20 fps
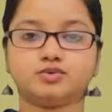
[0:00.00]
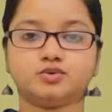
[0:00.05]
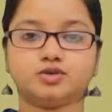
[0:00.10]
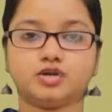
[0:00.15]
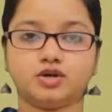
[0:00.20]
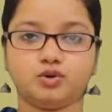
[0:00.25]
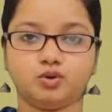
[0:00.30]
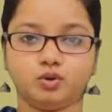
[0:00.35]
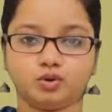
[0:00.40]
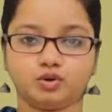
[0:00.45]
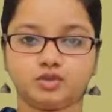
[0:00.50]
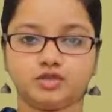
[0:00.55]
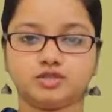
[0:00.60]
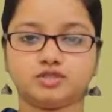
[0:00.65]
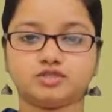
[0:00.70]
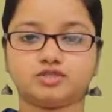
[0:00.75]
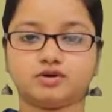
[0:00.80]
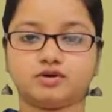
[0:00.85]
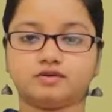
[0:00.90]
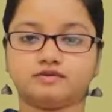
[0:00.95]
to the
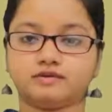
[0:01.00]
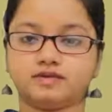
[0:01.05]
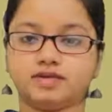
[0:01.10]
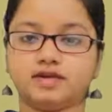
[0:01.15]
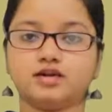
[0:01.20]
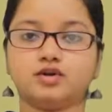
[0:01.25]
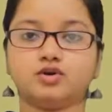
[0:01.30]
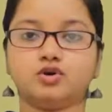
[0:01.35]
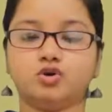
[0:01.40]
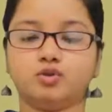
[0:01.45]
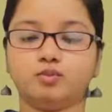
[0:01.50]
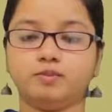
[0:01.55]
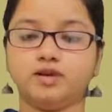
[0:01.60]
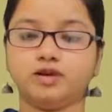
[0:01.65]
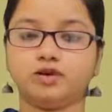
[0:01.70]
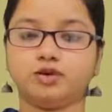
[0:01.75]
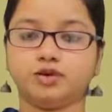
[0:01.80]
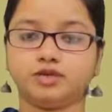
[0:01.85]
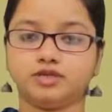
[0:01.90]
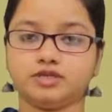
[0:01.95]
notice of the
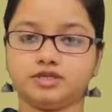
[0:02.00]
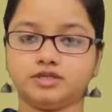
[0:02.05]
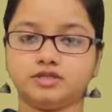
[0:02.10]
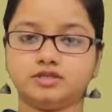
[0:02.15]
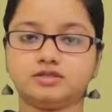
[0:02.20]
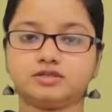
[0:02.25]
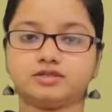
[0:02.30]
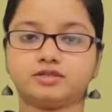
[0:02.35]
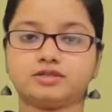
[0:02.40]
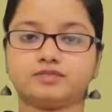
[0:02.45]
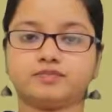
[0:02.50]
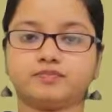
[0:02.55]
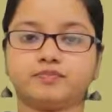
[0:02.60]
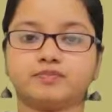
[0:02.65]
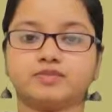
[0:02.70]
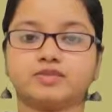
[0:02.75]
global audience.